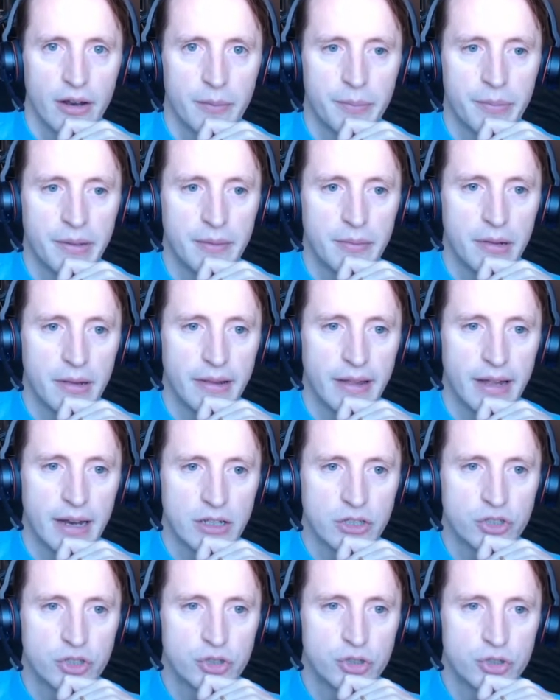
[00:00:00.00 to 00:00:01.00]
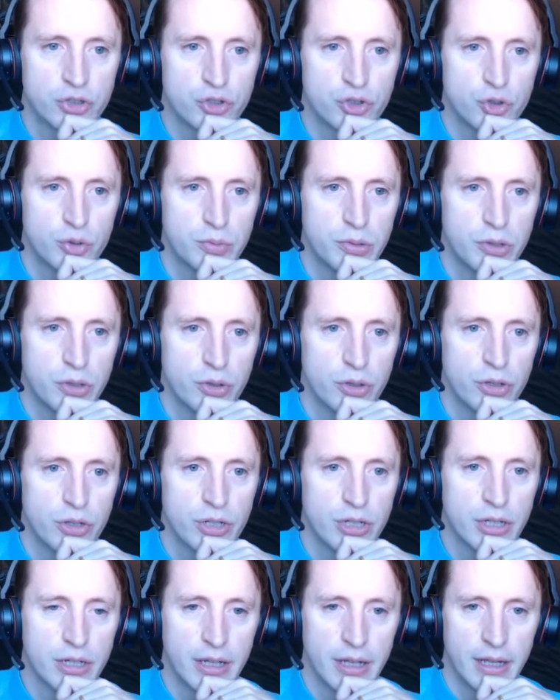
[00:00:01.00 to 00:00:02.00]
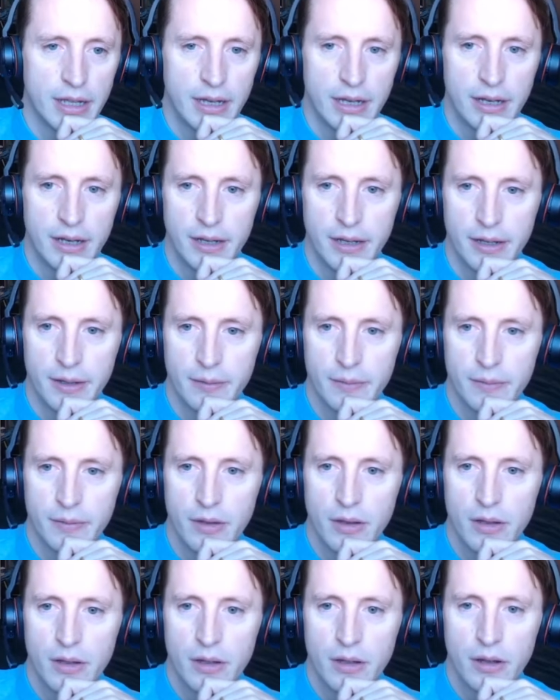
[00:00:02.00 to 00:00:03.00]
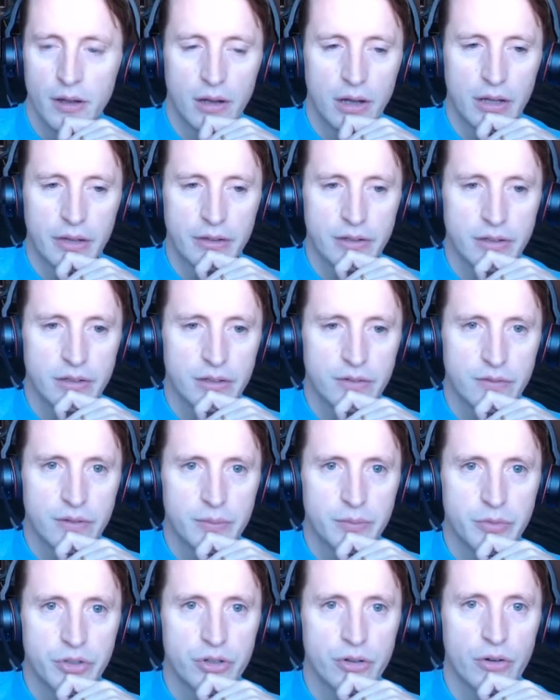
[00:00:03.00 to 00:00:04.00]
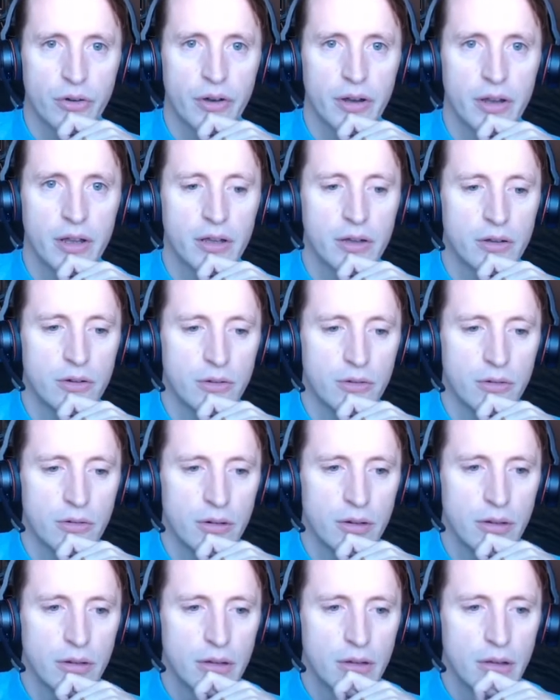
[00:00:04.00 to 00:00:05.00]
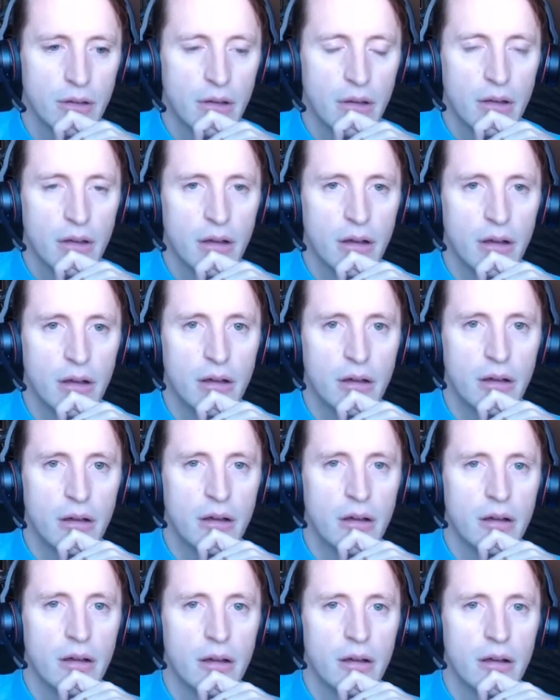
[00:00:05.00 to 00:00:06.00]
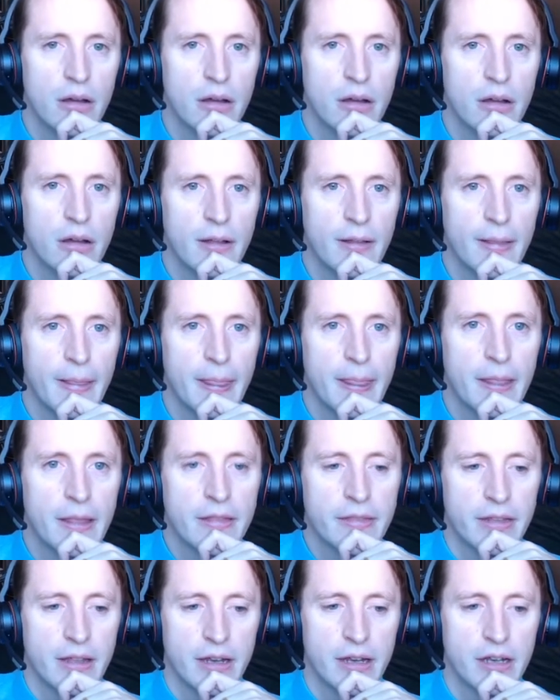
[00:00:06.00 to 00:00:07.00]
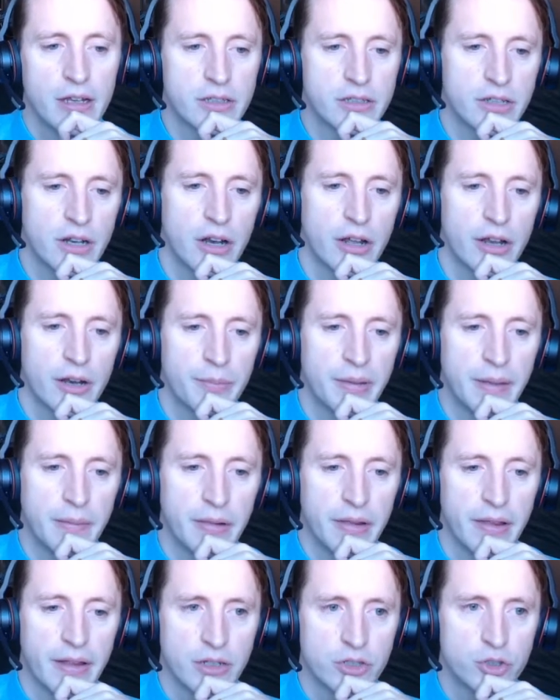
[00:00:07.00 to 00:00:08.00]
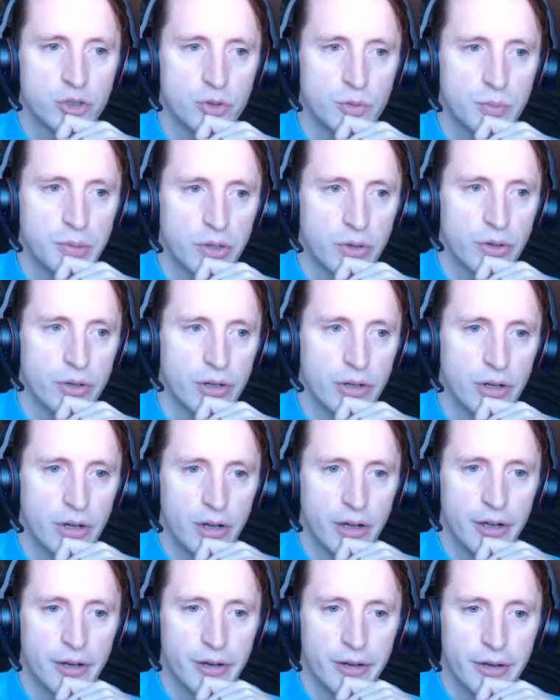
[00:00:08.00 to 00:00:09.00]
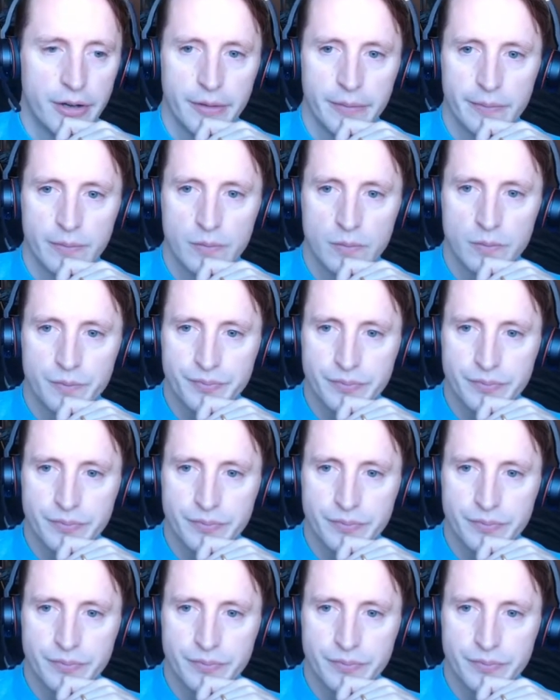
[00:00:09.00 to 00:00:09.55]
of people that are super good in. This is from Stray. Cool. Uh, there's a lot of people that are super good on